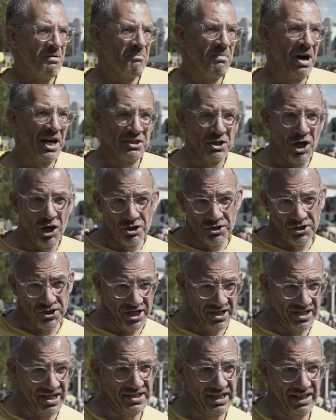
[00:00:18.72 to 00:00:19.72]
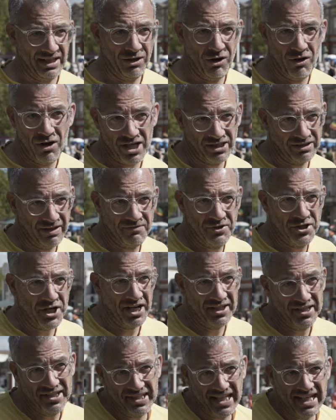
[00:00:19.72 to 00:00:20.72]
My notion as a lawyer of
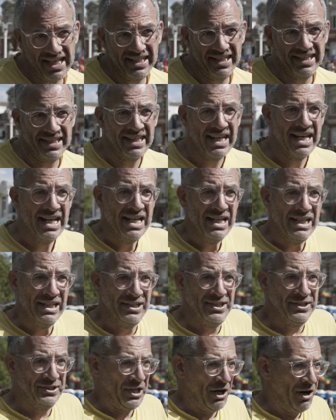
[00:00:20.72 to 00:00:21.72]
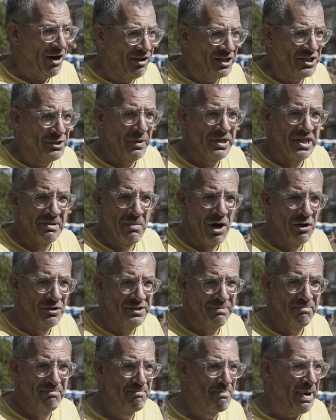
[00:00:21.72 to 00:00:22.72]
justice starts with the
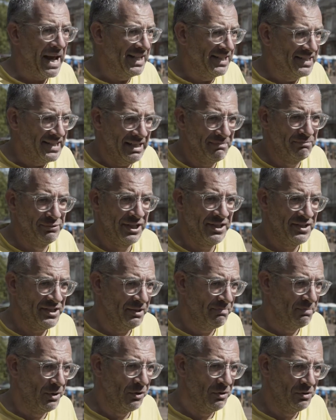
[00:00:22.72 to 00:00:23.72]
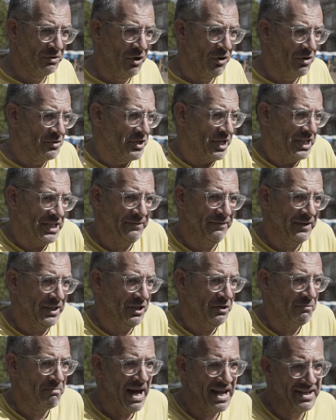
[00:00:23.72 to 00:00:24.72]
most basic principle, not just for
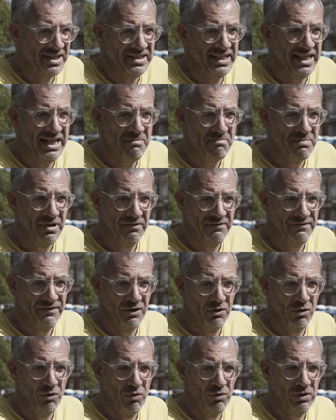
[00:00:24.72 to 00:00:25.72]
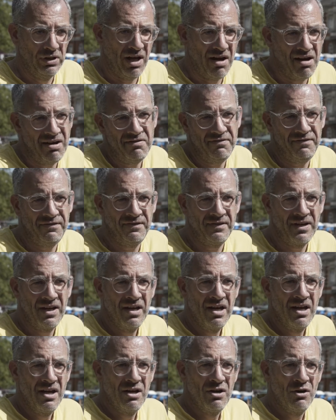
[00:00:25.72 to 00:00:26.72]
humanity, but for all life,
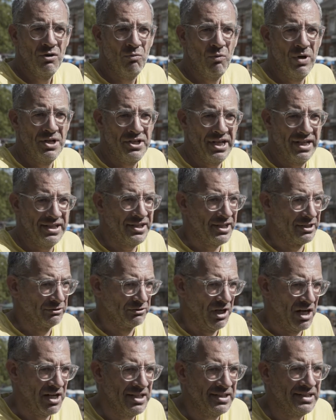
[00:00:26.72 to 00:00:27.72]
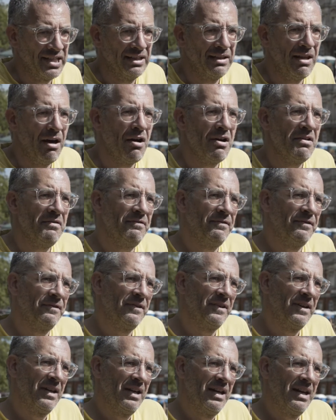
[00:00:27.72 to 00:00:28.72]
which is the right to life
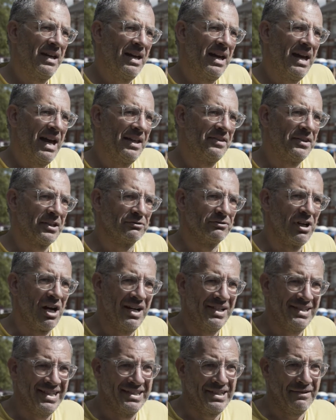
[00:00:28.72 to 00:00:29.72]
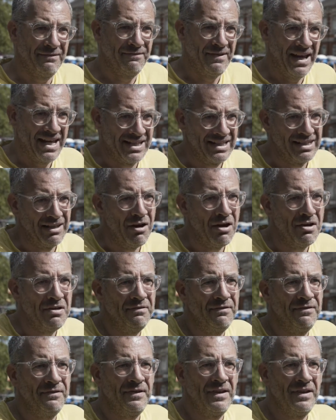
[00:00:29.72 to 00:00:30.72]
and the right to defend life.